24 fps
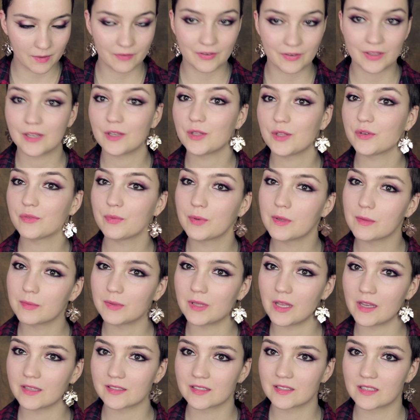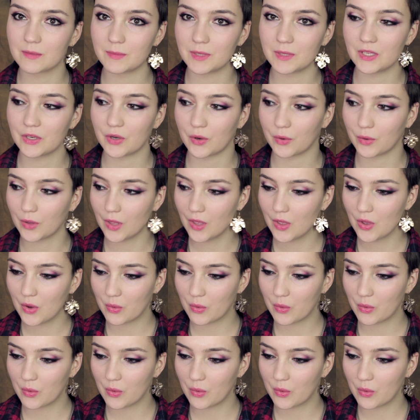I've had a lot of people asking me, you know,